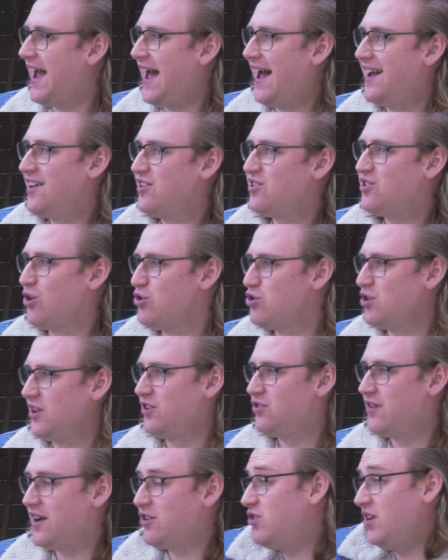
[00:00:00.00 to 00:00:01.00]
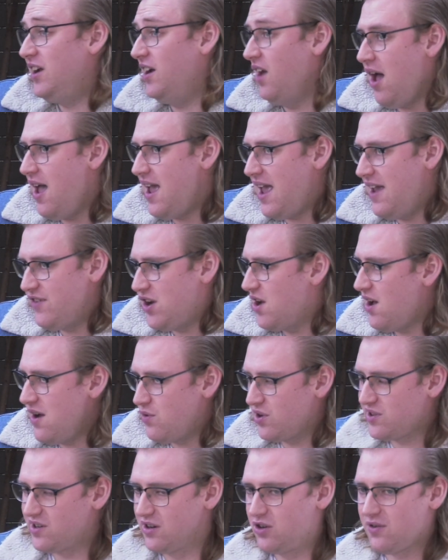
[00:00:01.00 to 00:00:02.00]
at social interaction, and I
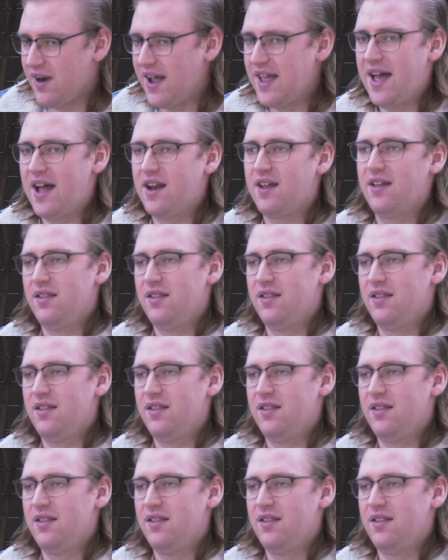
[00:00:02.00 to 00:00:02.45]
wasn't great at it.